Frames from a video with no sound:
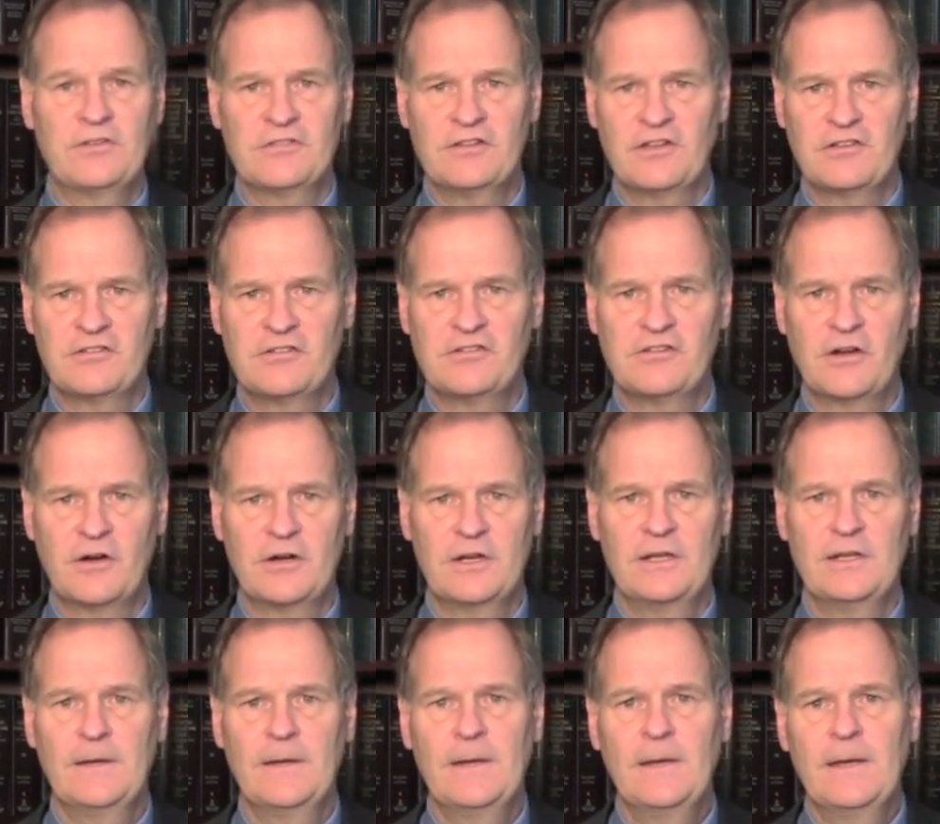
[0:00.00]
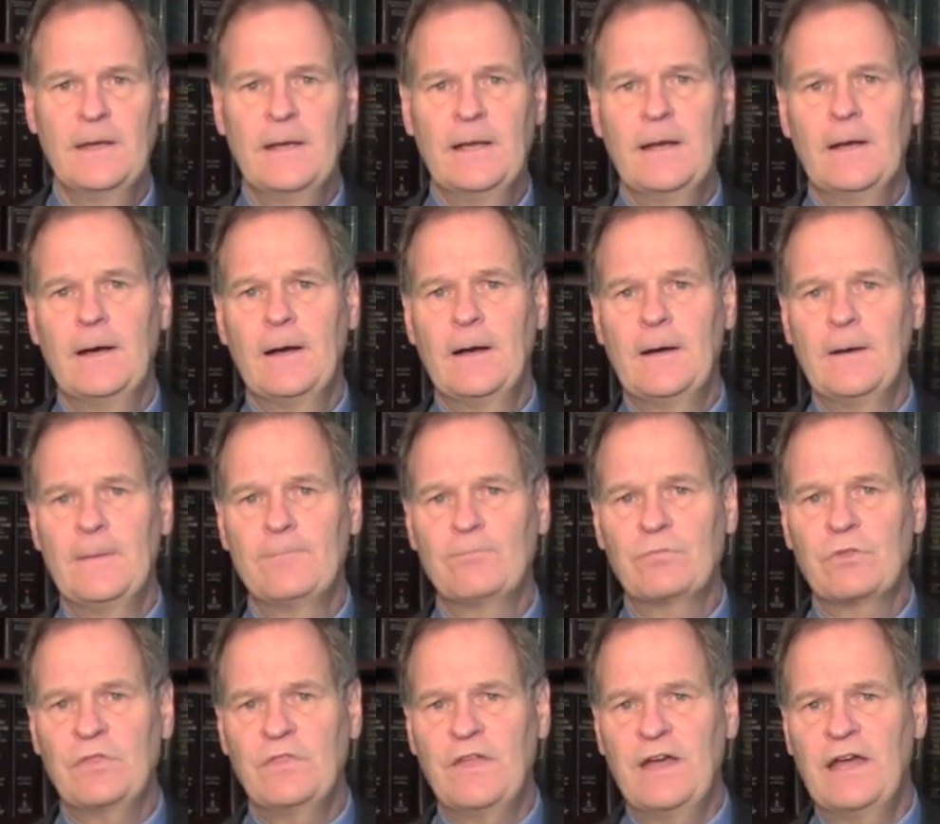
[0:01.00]
necessary.
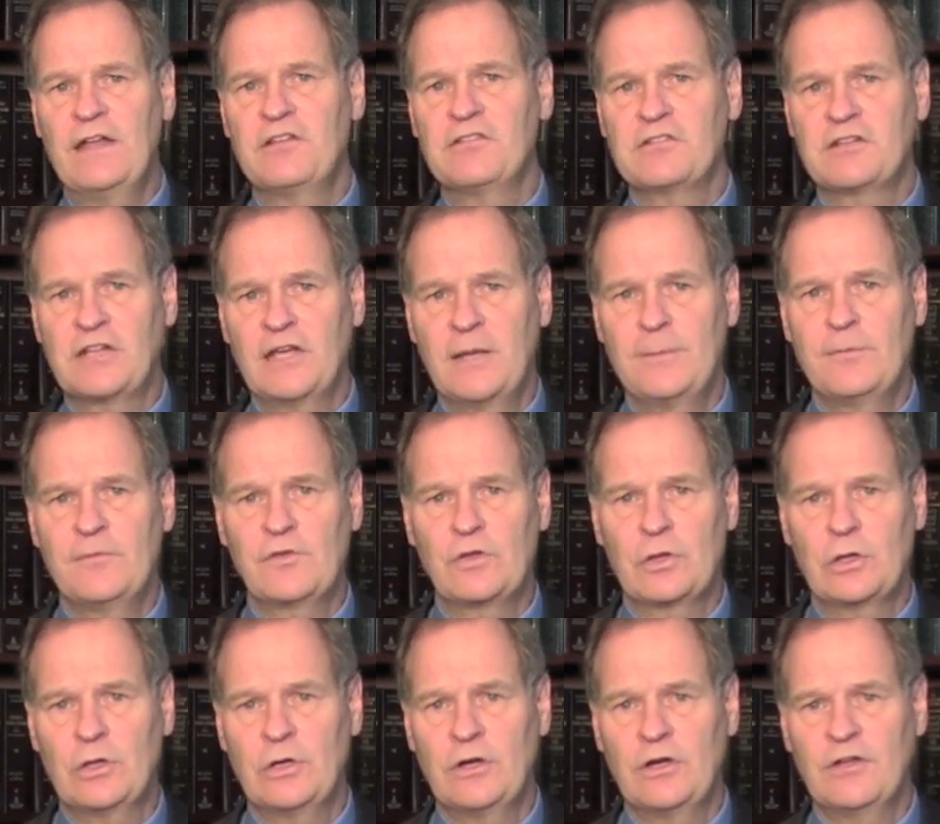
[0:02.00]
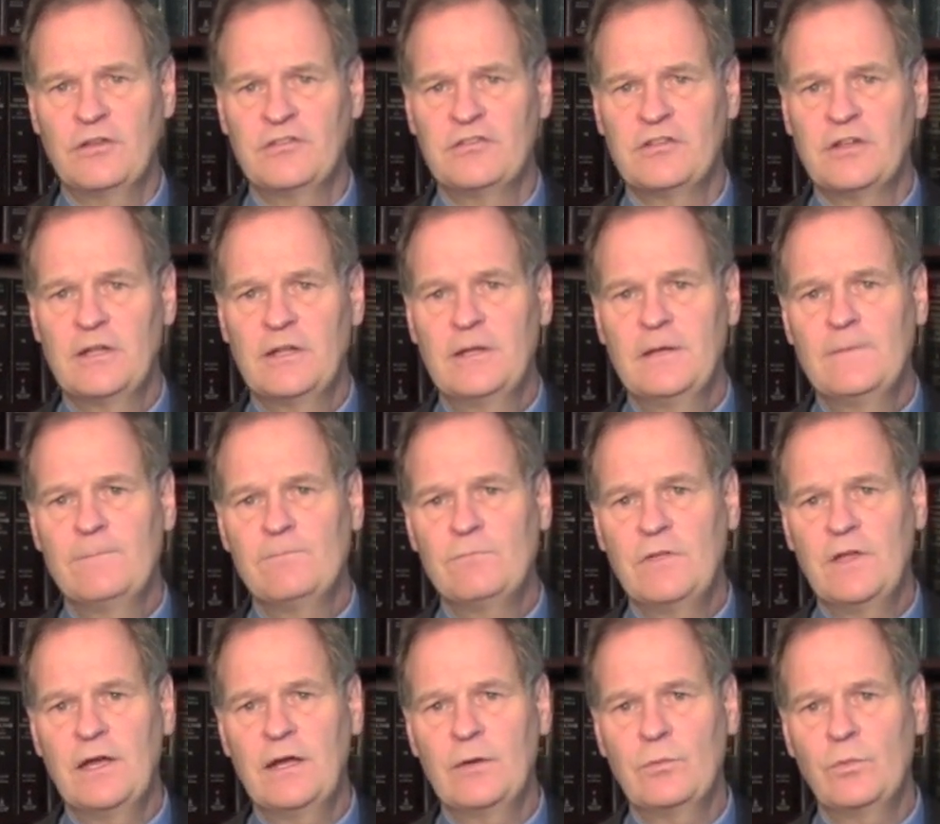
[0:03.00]
That is a type of clause
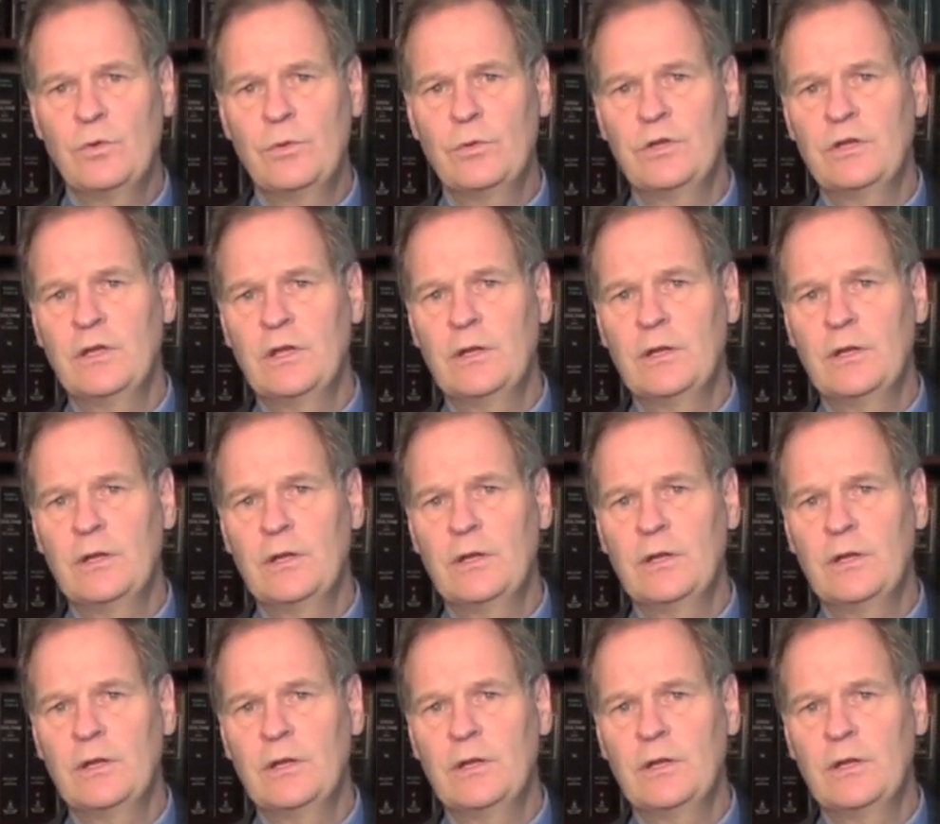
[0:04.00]
that we would